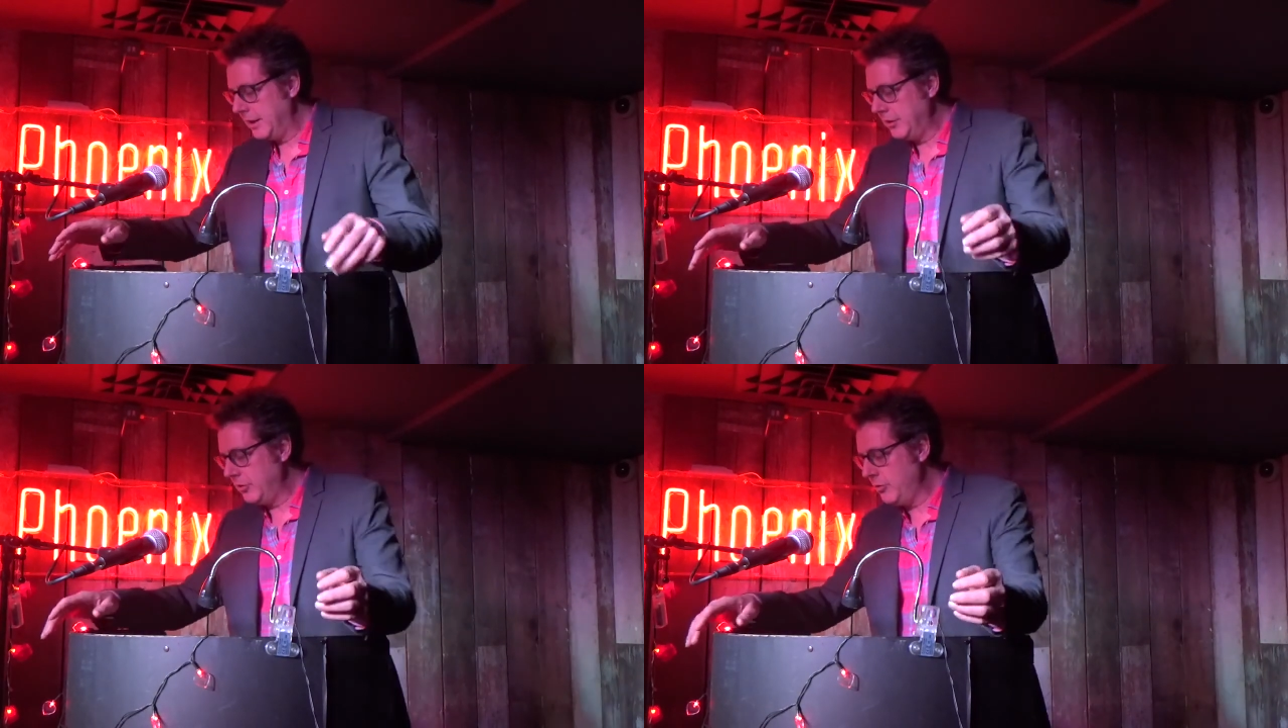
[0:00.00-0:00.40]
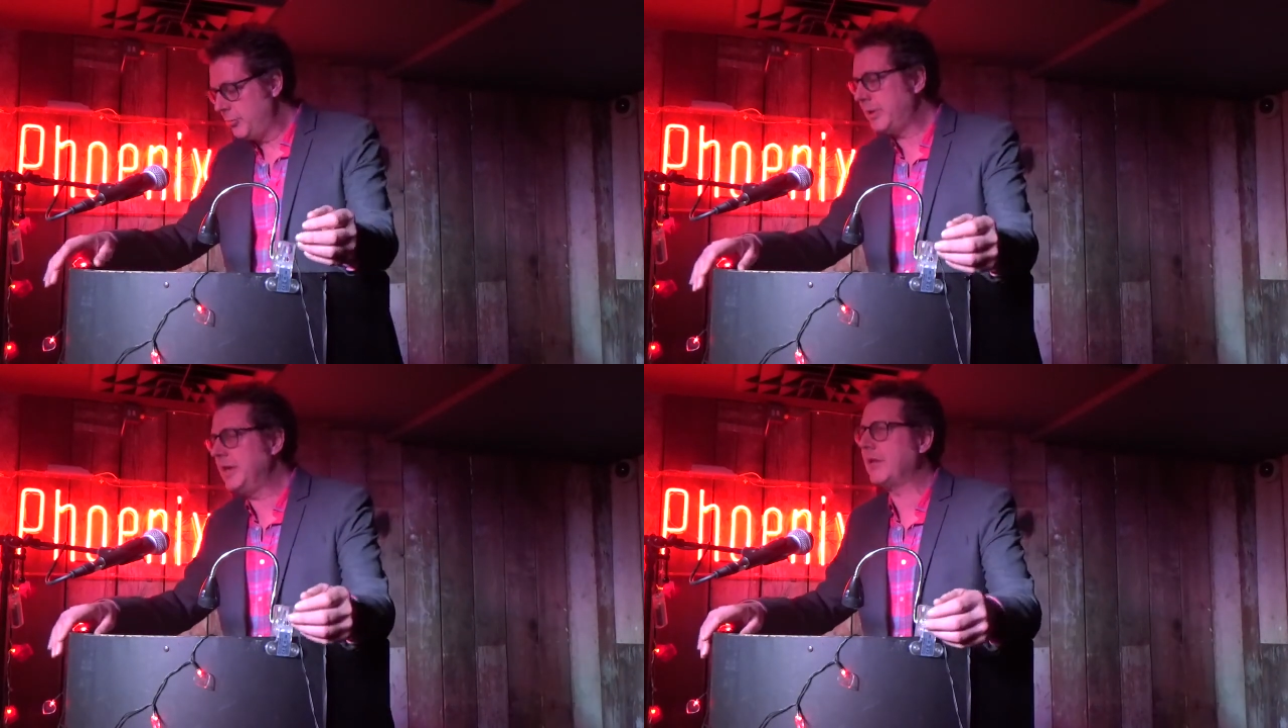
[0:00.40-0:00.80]
You
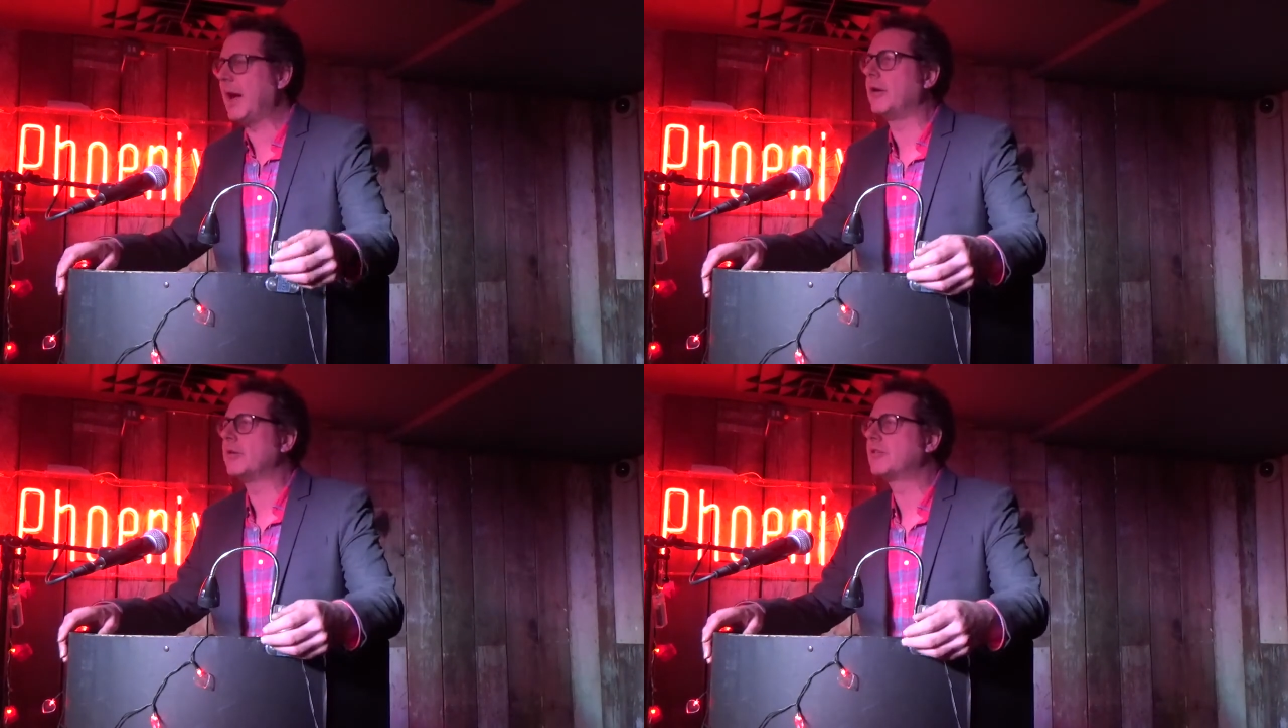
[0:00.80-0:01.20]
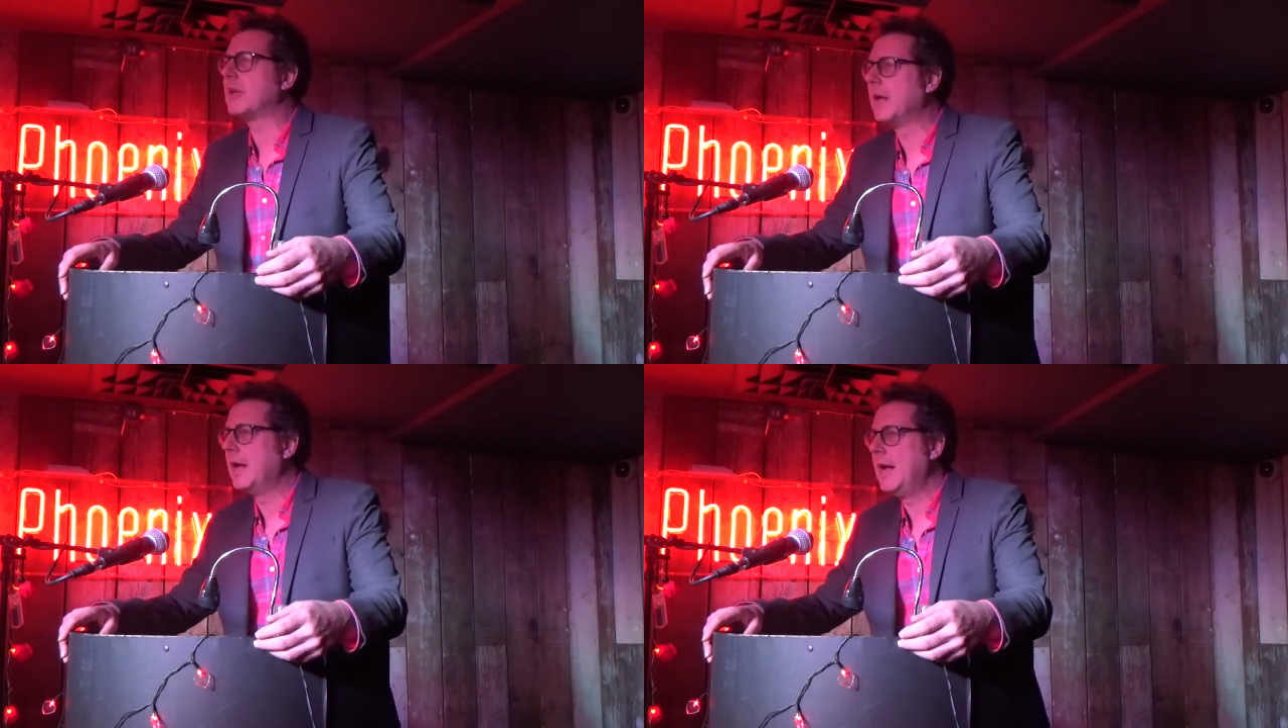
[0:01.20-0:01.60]
breathe
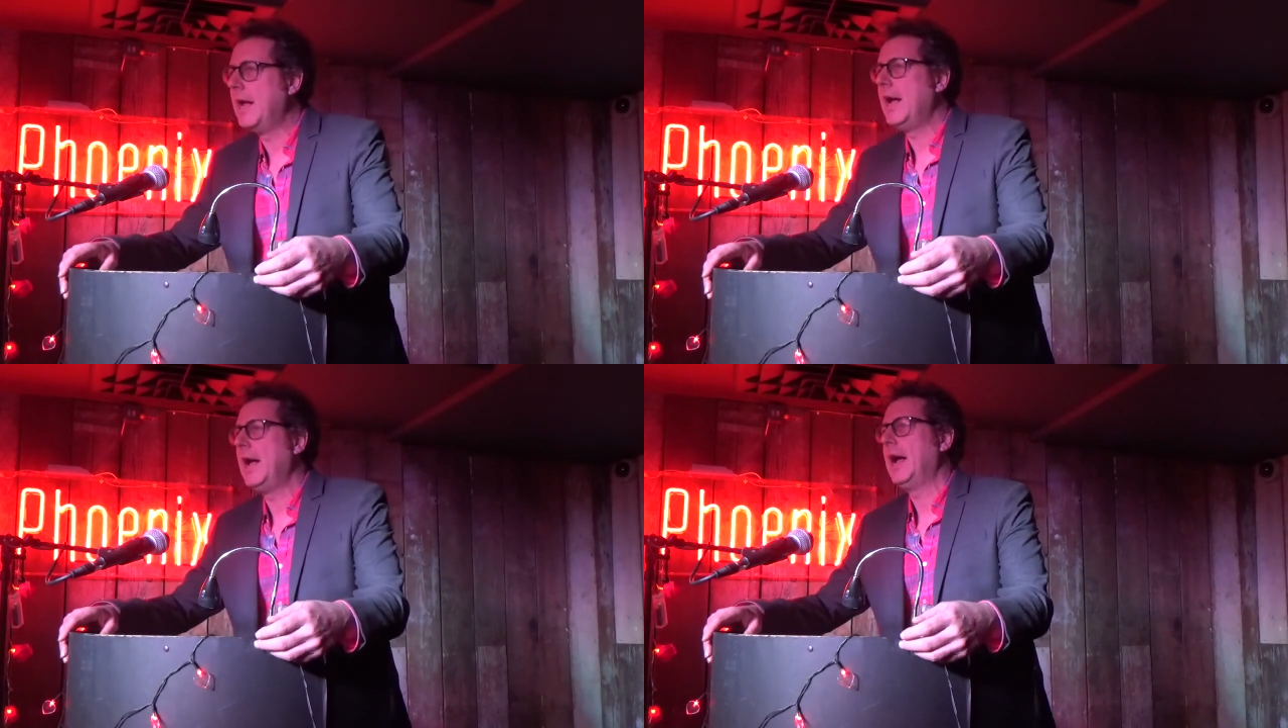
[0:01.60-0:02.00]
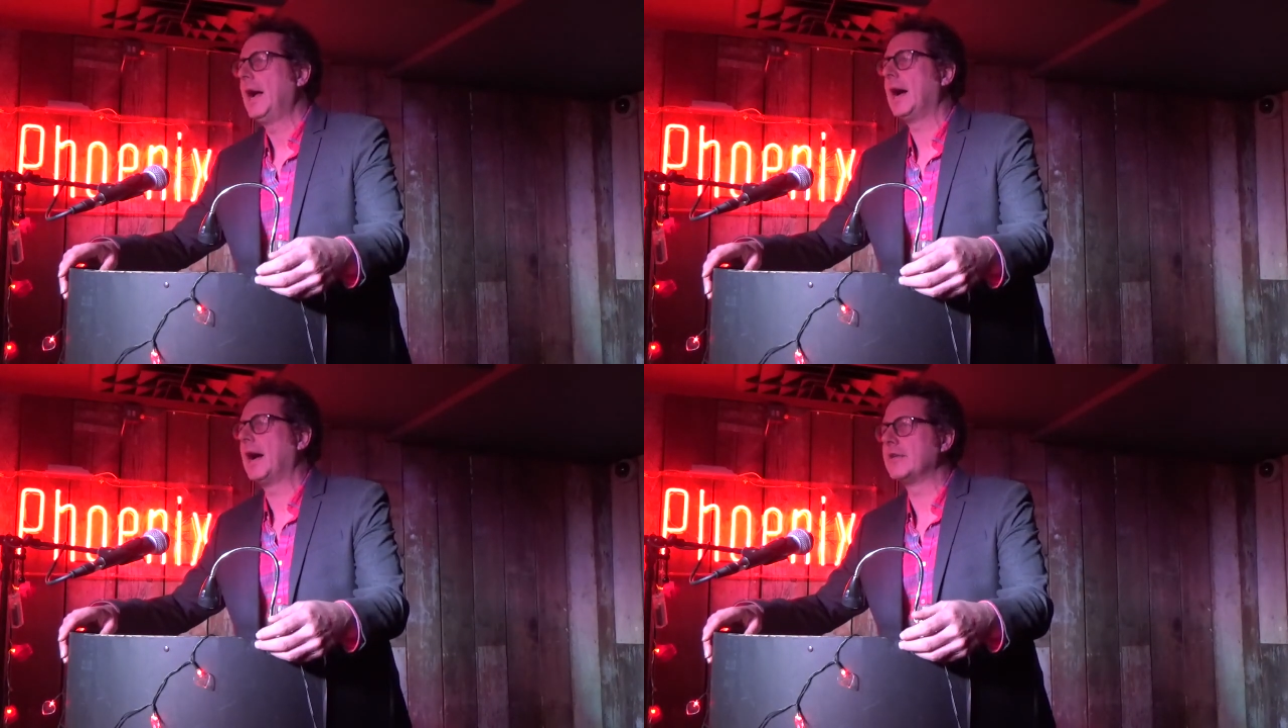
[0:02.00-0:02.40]
out
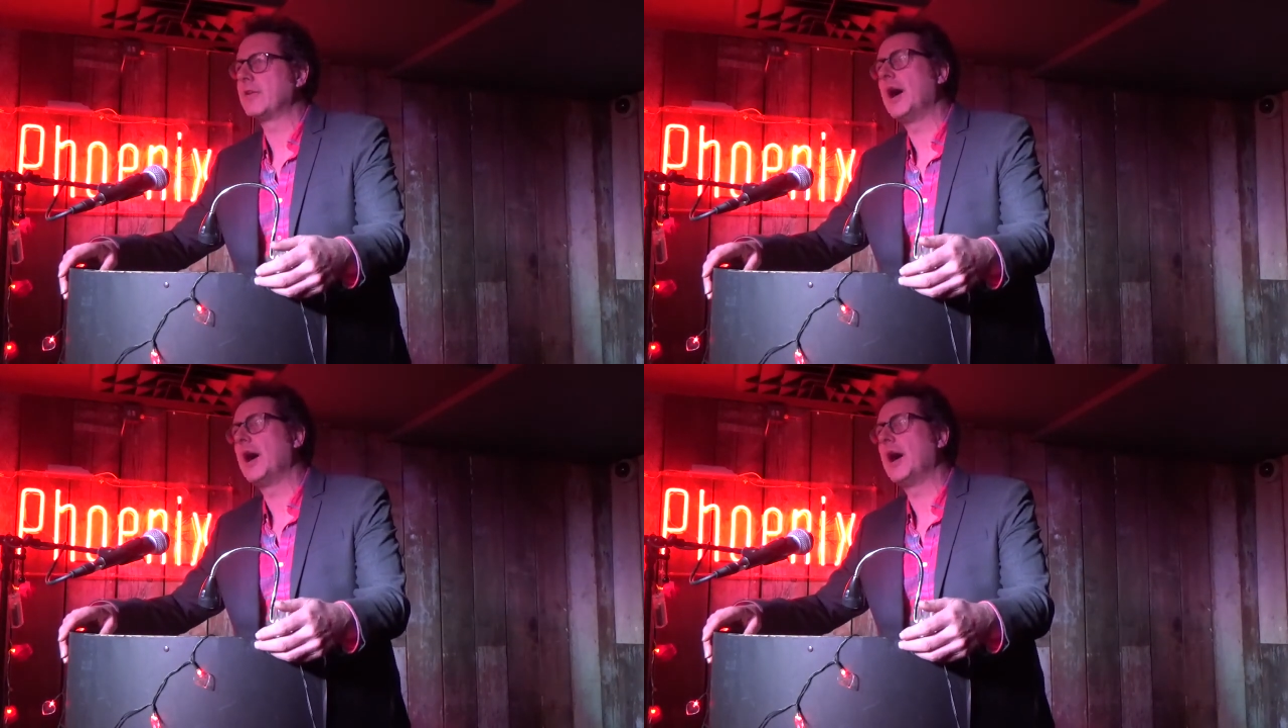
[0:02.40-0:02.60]
as